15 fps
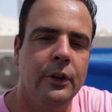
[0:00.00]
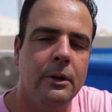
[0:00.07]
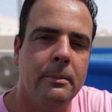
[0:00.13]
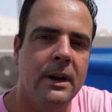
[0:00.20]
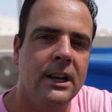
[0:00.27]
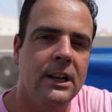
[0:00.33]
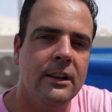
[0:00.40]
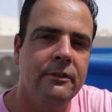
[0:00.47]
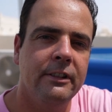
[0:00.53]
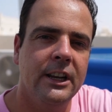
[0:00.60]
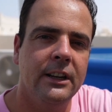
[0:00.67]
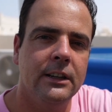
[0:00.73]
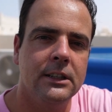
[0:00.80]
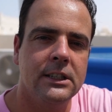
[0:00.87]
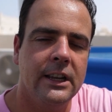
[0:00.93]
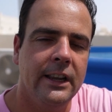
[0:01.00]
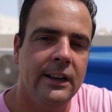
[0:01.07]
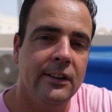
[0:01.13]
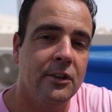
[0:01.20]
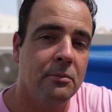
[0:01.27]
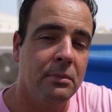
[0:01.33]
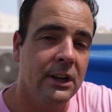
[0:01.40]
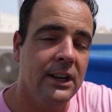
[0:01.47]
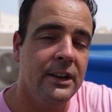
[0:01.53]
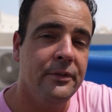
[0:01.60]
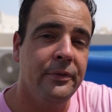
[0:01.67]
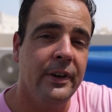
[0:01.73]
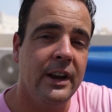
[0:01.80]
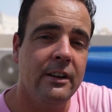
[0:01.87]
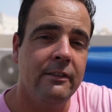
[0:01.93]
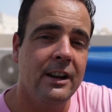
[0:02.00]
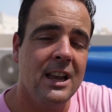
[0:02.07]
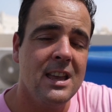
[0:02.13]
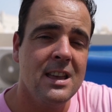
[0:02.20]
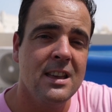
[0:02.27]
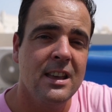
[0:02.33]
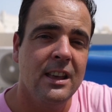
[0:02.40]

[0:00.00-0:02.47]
the monthly winners in a completely fair way.